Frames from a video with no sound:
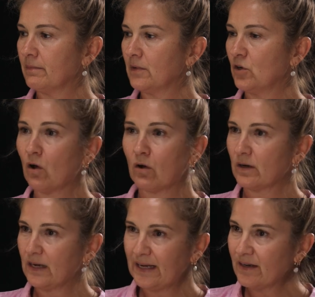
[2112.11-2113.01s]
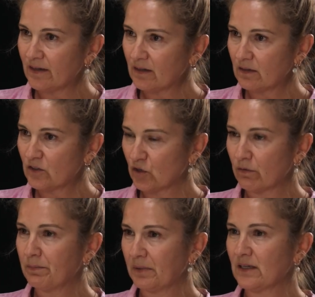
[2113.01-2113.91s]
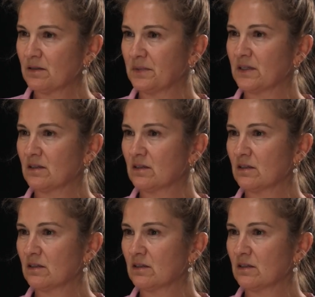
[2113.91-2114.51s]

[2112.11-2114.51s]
not needing joint replacements.